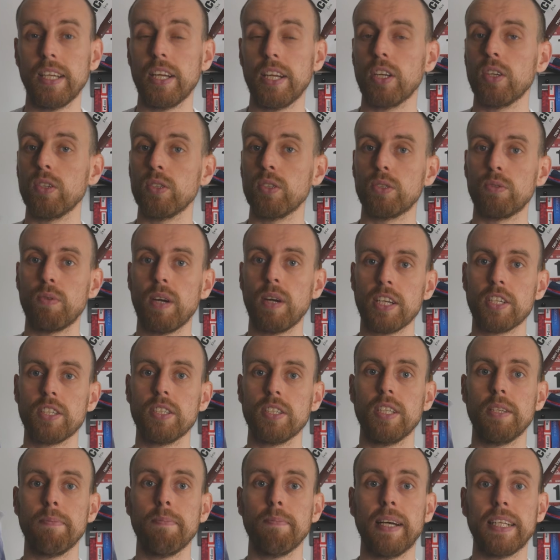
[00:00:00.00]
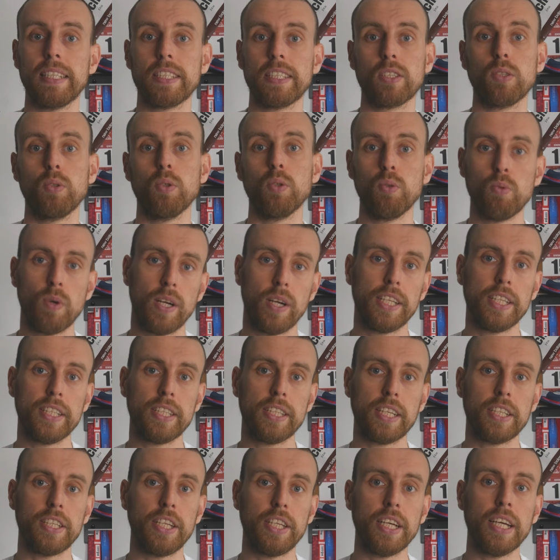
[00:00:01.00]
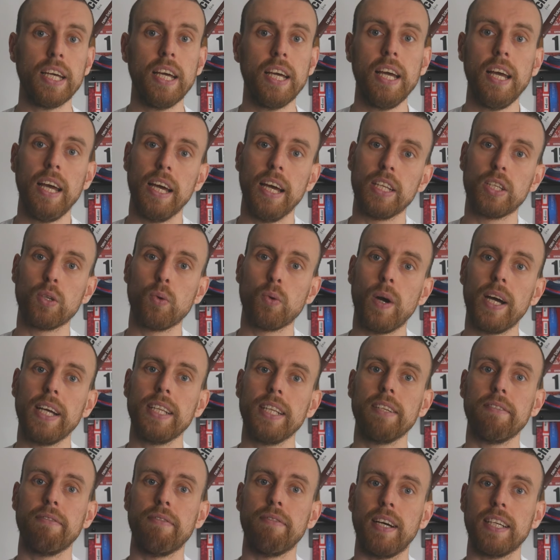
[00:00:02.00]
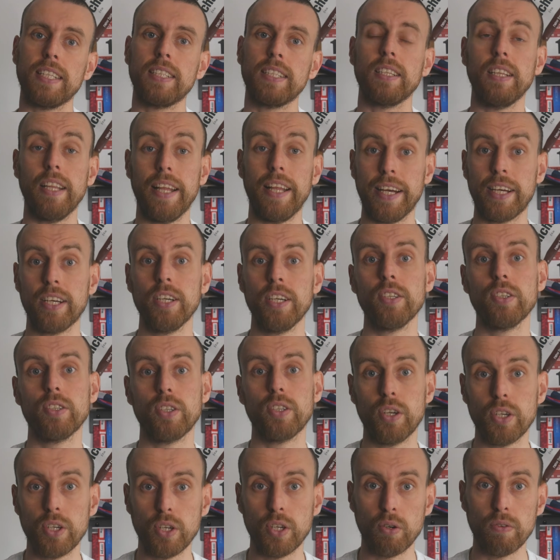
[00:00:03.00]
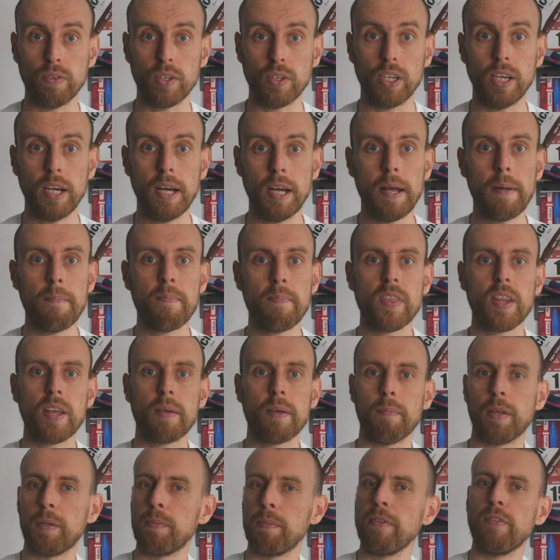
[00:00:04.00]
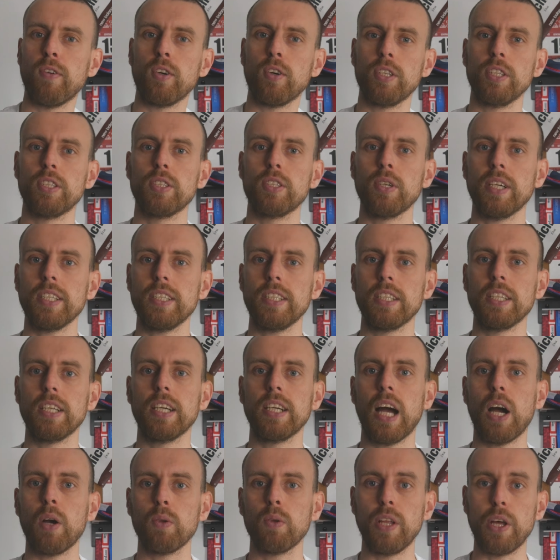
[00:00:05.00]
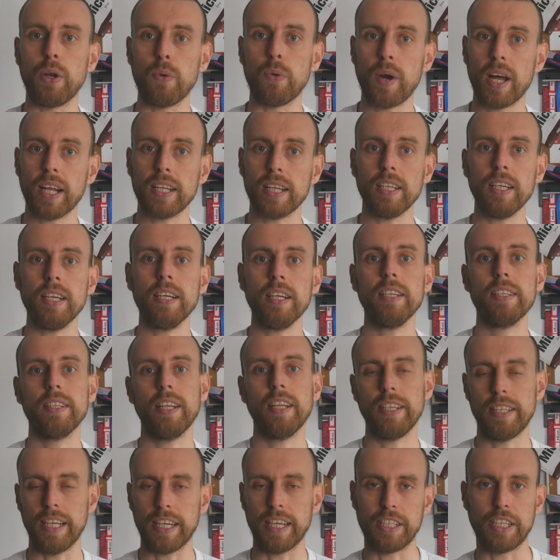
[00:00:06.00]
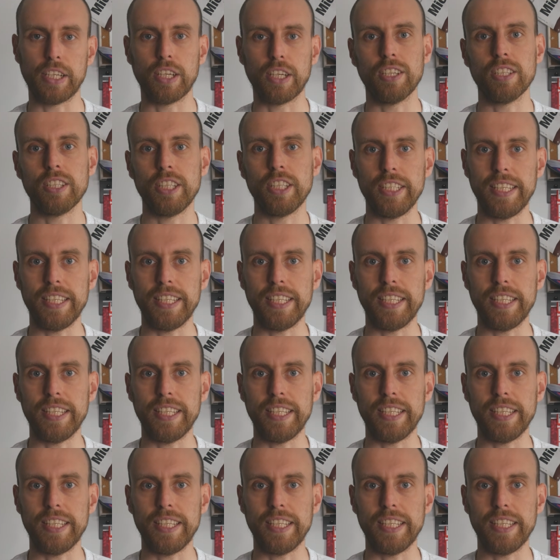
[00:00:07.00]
Their construction demands good running technique and quite a fast leg turnover. But before discussing how they run, the technical